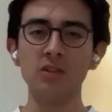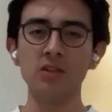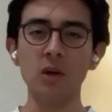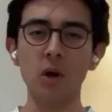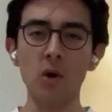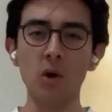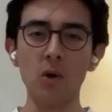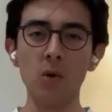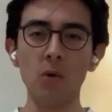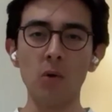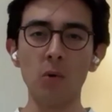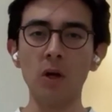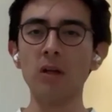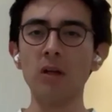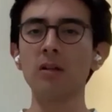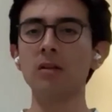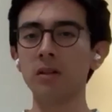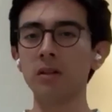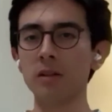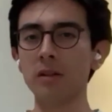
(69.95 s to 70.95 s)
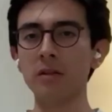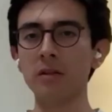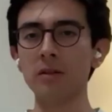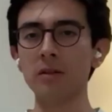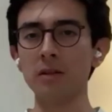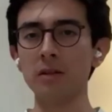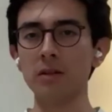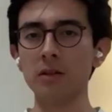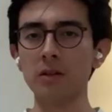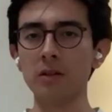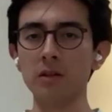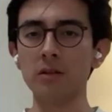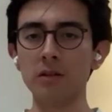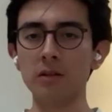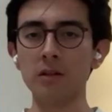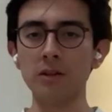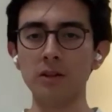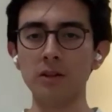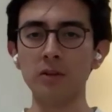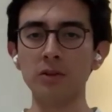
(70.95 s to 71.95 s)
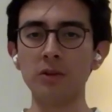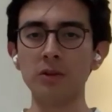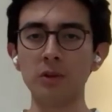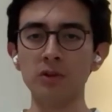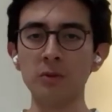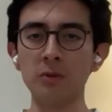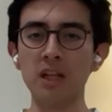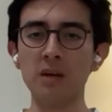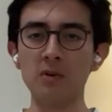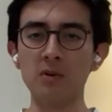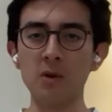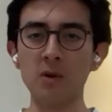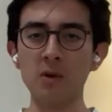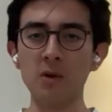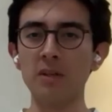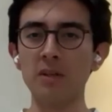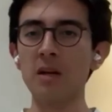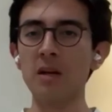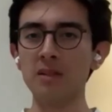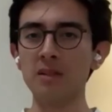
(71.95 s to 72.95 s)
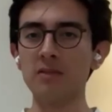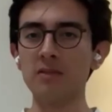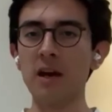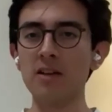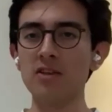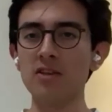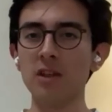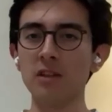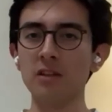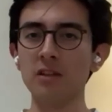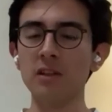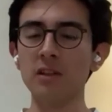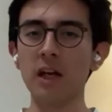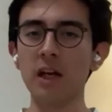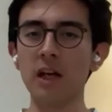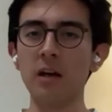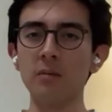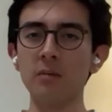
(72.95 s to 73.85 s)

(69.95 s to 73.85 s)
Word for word: So, well, uh, uh, you introduced my name already. My name is Sebastian.